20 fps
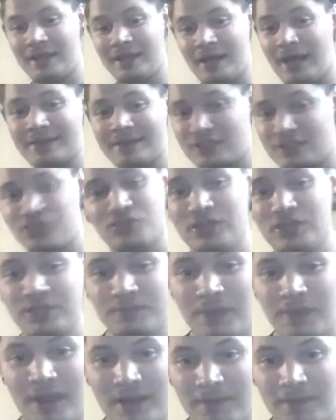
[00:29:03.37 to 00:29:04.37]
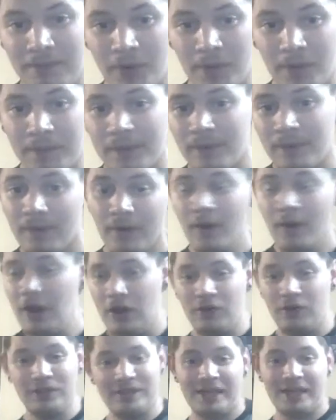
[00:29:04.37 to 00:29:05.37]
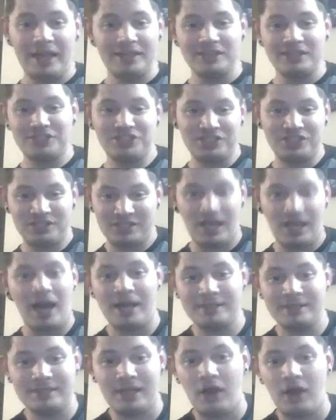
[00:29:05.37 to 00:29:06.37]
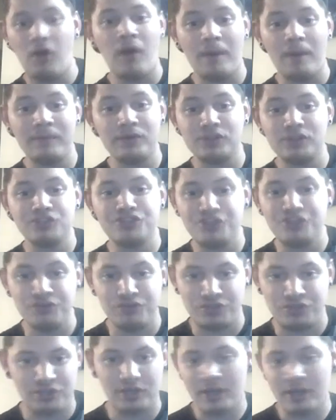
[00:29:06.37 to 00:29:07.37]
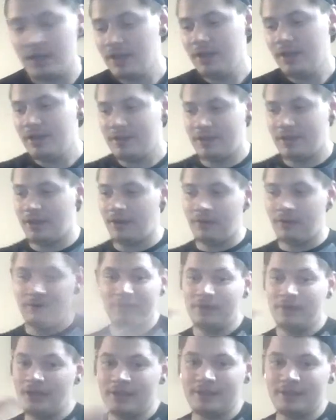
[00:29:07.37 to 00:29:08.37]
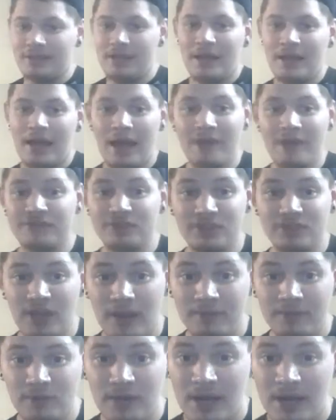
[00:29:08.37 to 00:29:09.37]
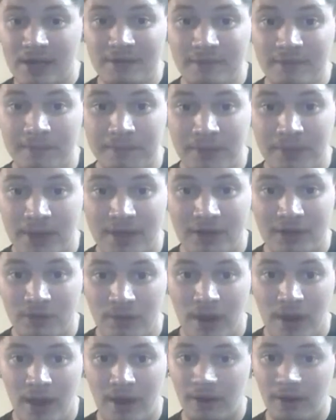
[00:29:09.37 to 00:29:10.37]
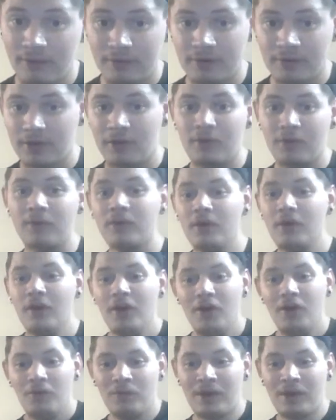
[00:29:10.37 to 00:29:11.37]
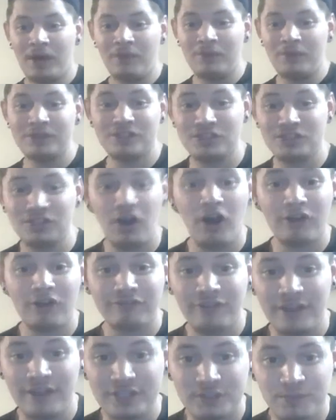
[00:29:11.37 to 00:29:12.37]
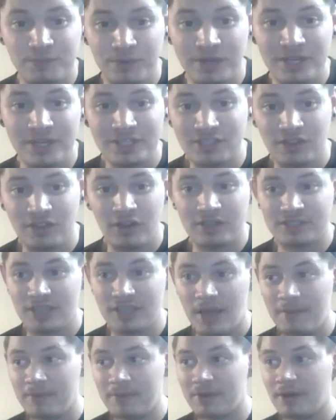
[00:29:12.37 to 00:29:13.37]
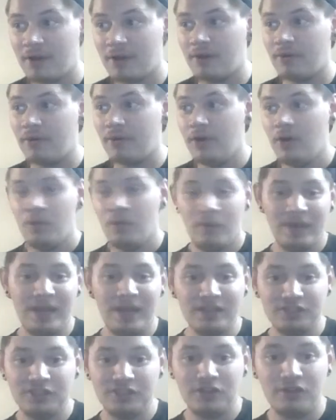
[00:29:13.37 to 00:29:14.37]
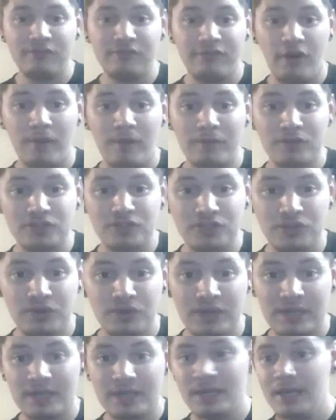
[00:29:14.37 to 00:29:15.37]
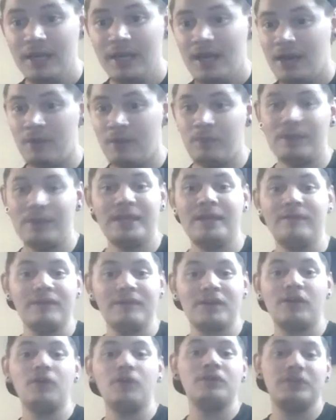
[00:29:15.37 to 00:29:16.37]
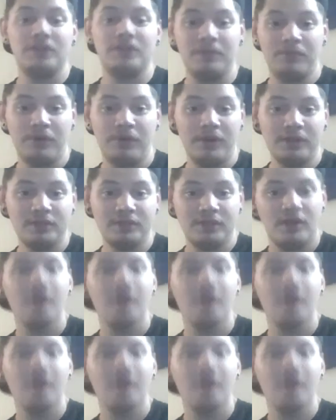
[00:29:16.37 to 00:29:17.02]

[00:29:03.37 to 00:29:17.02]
got the trees painted purple, but they got the signs that, oh, I'm going to shoot you. And half the time they're not even playing around. When I went to Dogface Bridge a long time ago, we actually heard farmers shooting, and we didn't even go to the bridge.